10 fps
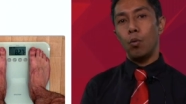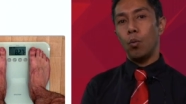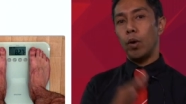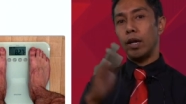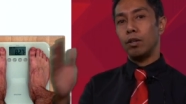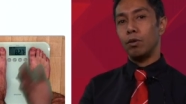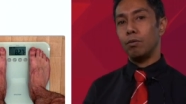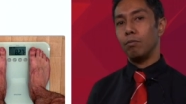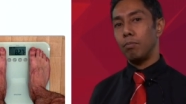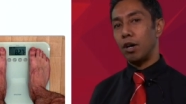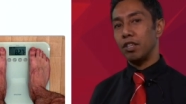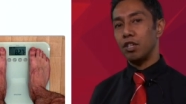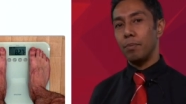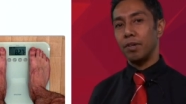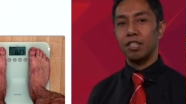when by the
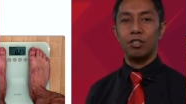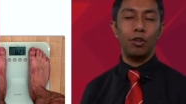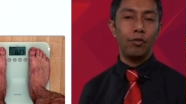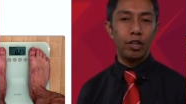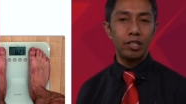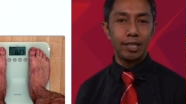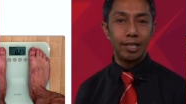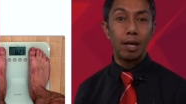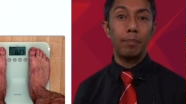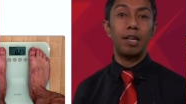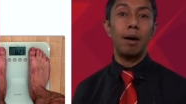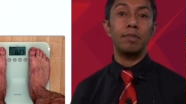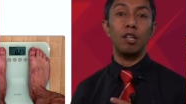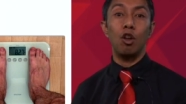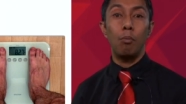time you get to university, that becomes
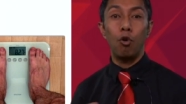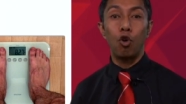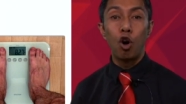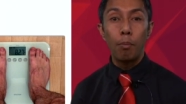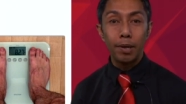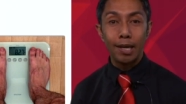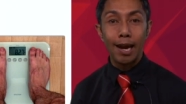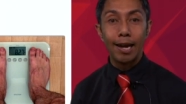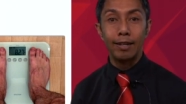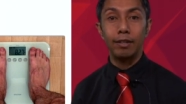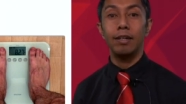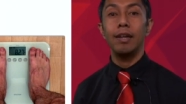a lot more complicated